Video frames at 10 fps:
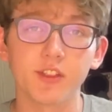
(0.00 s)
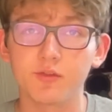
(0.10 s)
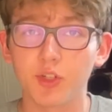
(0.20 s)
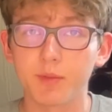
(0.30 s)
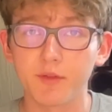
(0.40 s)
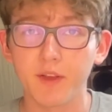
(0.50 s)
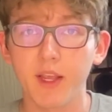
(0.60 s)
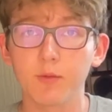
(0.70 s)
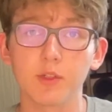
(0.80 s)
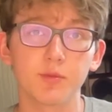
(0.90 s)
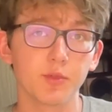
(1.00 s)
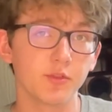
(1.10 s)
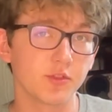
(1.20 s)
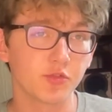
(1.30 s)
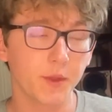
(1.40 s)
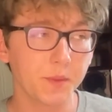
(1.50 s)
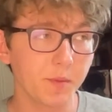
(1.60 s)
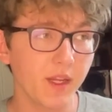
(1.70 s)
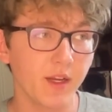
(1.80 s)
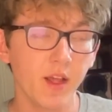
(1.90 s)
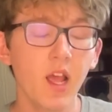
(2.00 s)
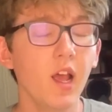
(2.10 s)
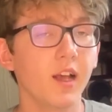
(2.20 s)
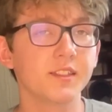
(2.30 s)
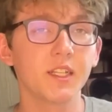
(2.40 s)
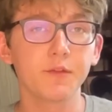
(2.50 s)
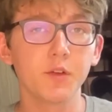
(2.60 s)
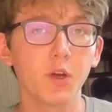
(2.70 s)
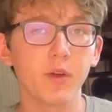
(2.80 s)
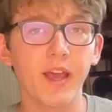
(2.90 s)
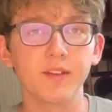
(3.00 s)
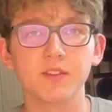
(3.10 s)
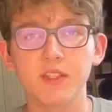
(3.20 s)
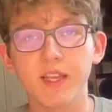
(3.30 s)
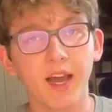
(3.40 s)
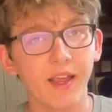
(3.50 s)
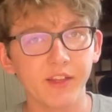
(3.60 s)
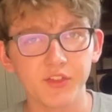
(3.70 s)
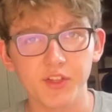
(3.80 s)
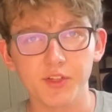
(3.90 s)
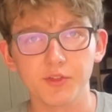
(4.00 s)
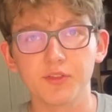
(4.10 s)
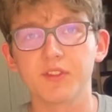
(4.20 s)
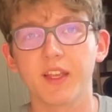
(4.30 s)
of tryptophan, which produces tryptamine, acetophenone has the highest yields